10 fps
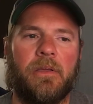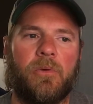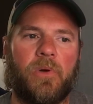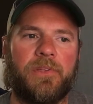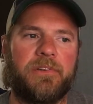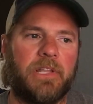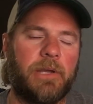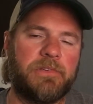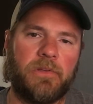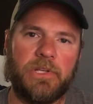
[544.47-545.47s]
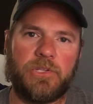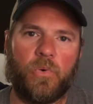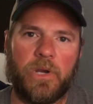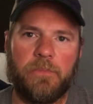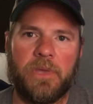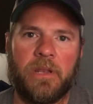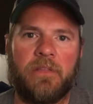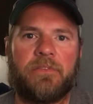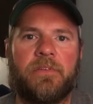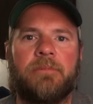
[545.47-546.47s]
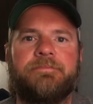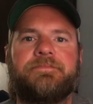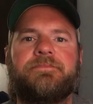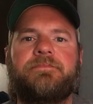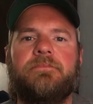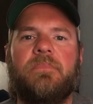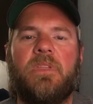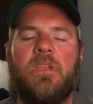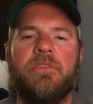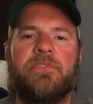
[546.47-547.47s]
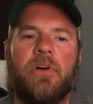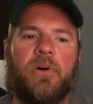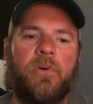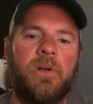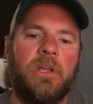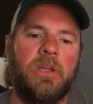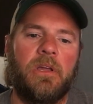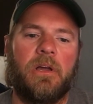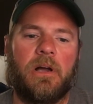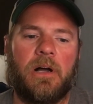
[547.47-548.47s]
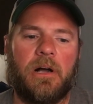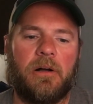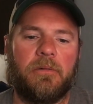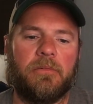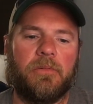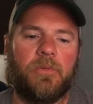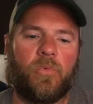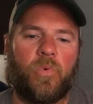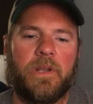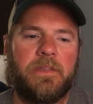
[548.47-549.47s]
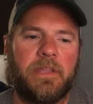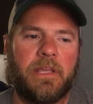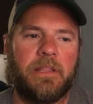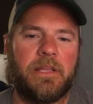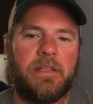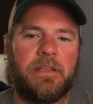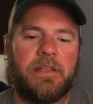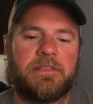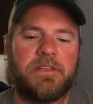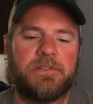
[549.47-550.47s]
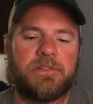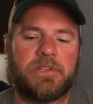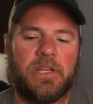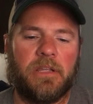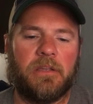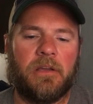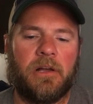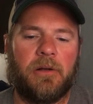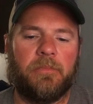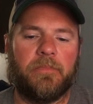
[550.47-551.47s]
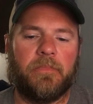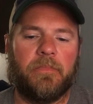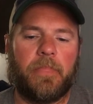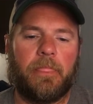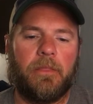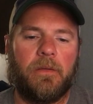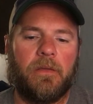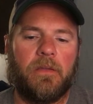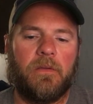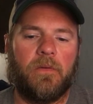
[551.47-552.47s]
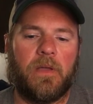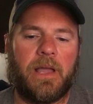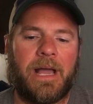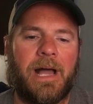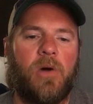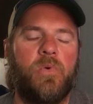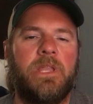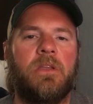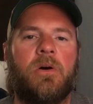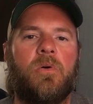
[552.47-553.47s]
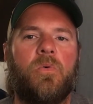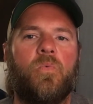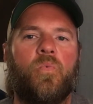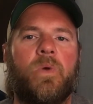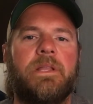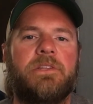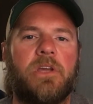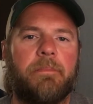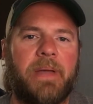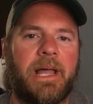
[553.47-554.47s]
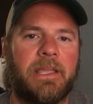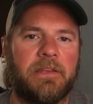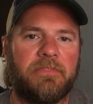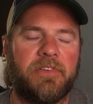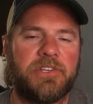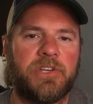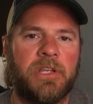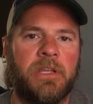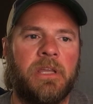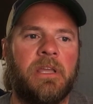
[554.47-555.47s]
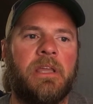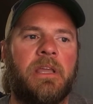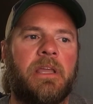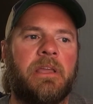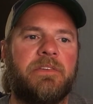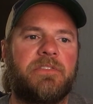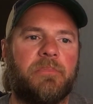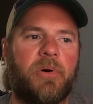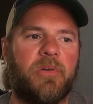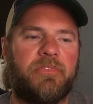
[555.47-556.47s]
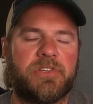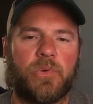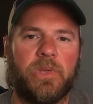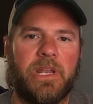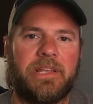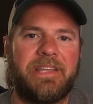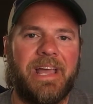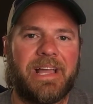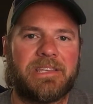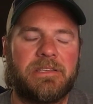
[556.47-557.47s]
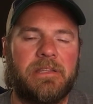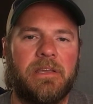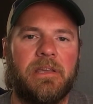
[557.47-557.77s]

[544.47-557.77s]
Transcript: Weather delay was only twenty minutes. So um, one thing that, that's interesting, um, how we know when to get back into fishing is the boat official will get a text